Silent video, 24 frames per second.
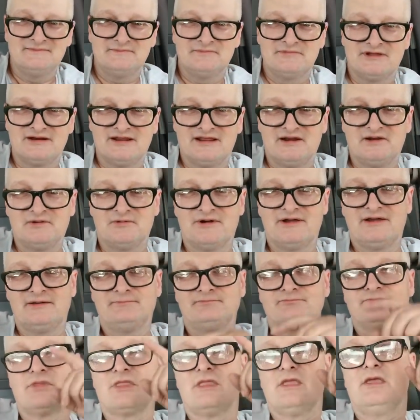But anyway,
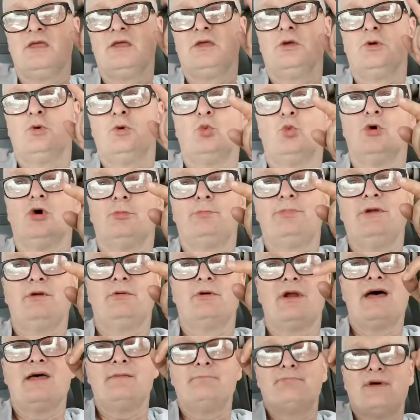we'll be
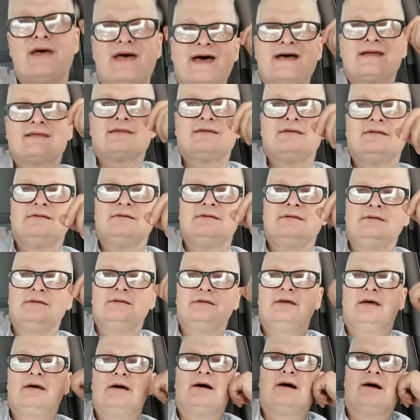right back.
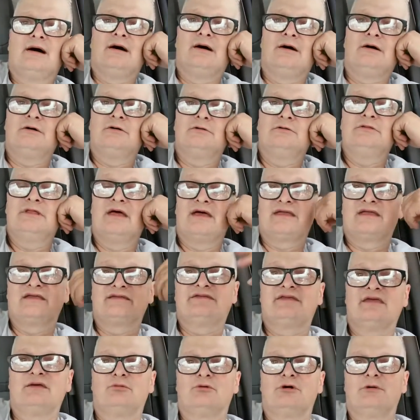Like I
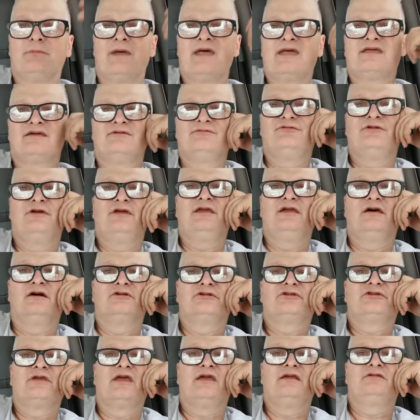said, we're making
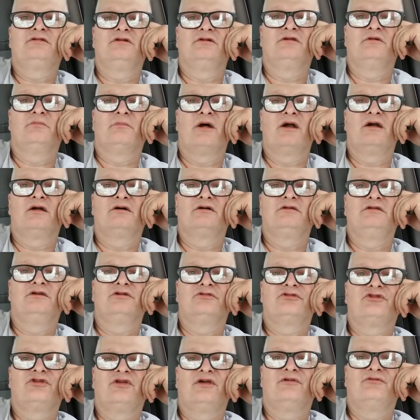videos. Stay tuned tomorrow and
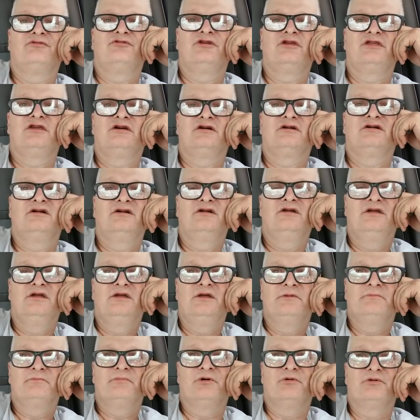you'll see a video.
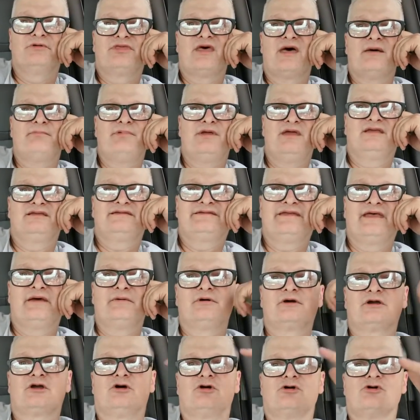But with that being said,
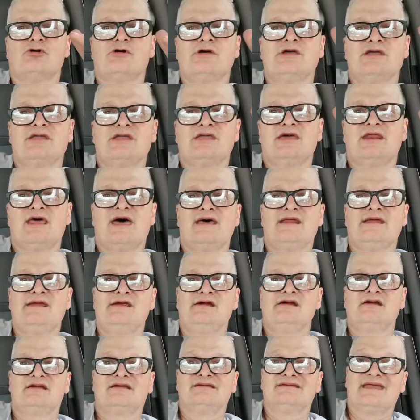we're going to go ahead and get out of
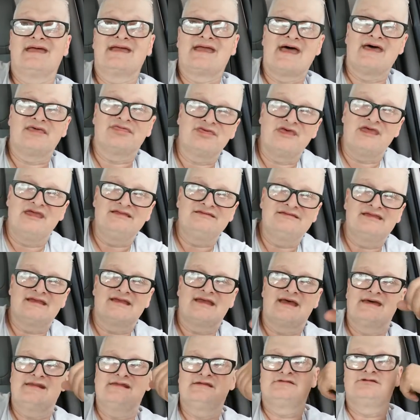here because I got things I
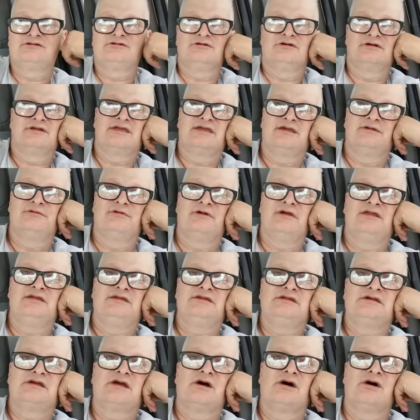got to do and get
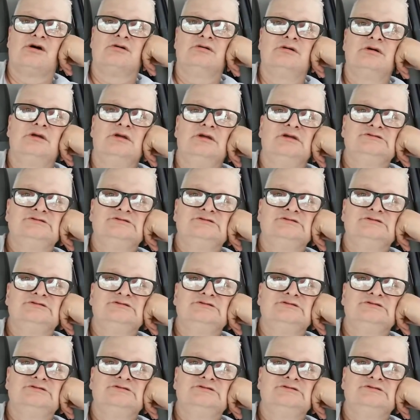ready to go.